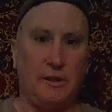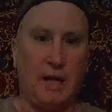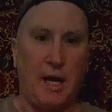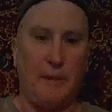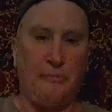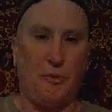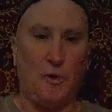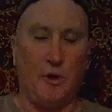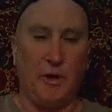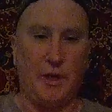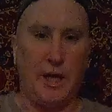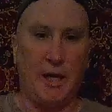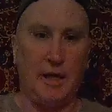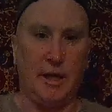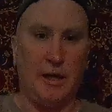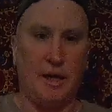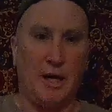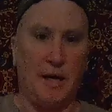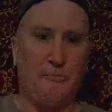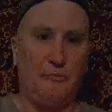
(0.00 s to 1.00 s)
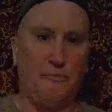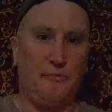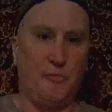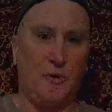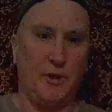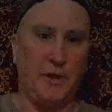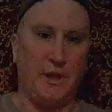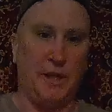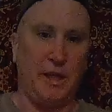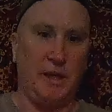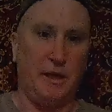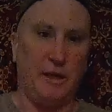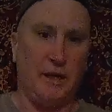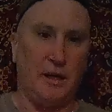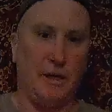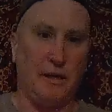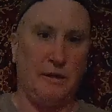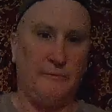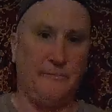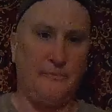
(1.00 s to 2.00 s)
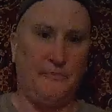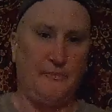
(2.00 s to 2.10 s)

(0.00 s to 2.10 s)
I put the